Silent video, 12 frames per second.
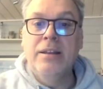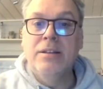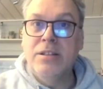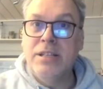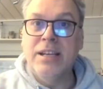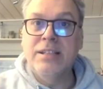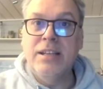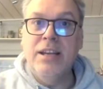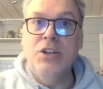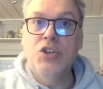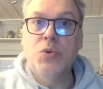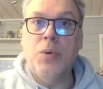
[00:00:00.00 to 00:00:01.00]

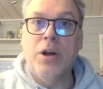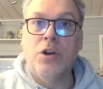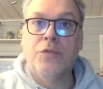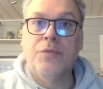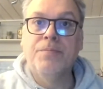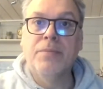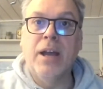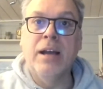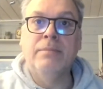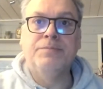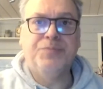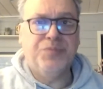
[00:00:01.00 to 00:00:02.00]
1612,
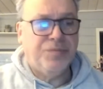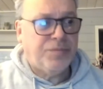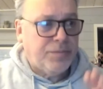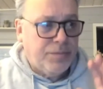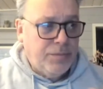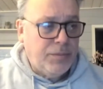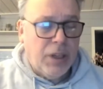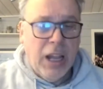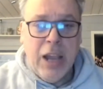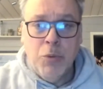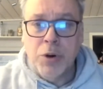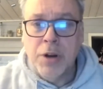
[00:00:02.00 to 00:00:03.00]

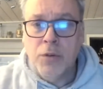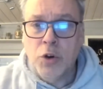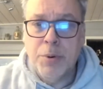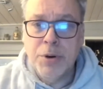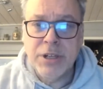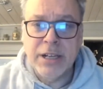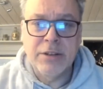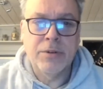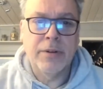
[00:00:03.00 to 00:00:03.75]
it wouldn't look precisely